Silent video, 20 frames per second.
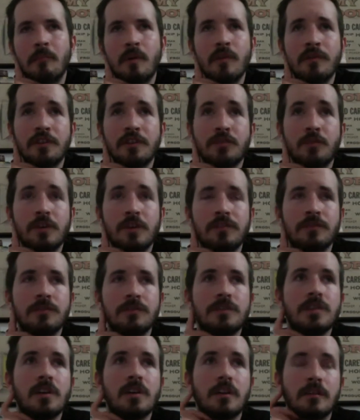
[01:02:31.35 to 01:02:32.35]
Both his
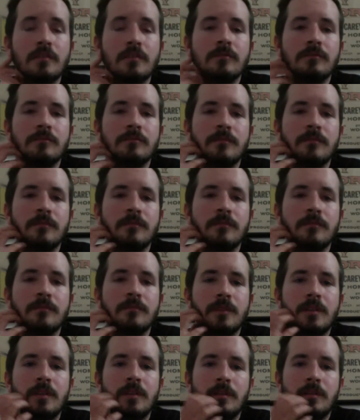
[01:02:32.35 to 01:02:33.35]
Westerns suck.
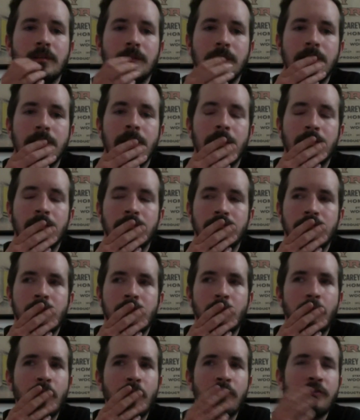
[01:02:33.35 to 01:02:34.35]
Yeah. No,
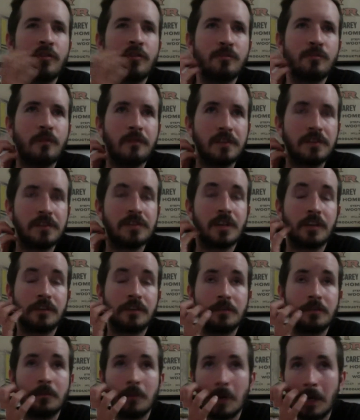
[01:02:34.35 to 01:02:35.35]
both those movies suck
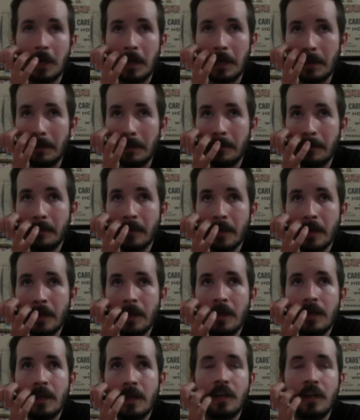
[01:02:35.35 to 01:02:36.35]
too. I
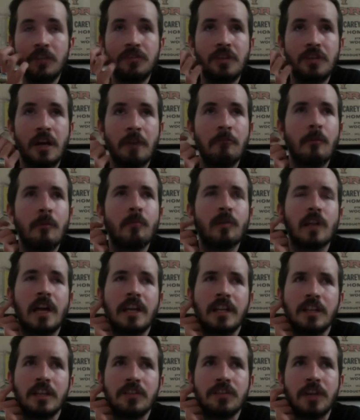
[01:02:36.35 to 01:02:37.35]
remember liking
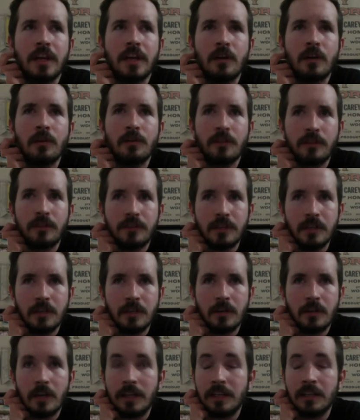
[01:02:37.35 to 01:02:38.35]
Django in the theater. I
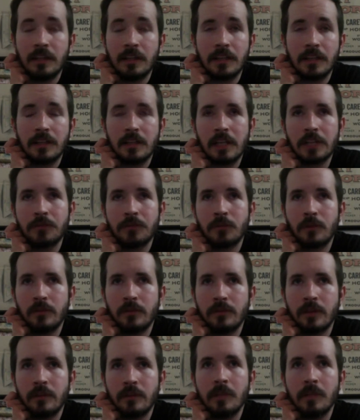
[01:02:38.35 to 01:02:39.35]
didn't like the last
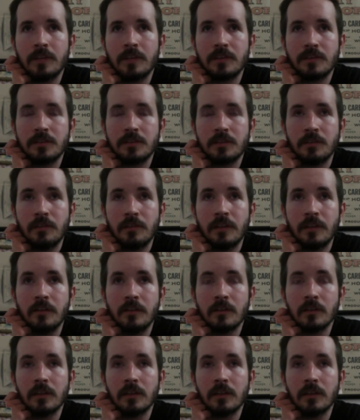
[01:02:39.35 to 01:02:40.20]
45 minutes. It should have ended earlier.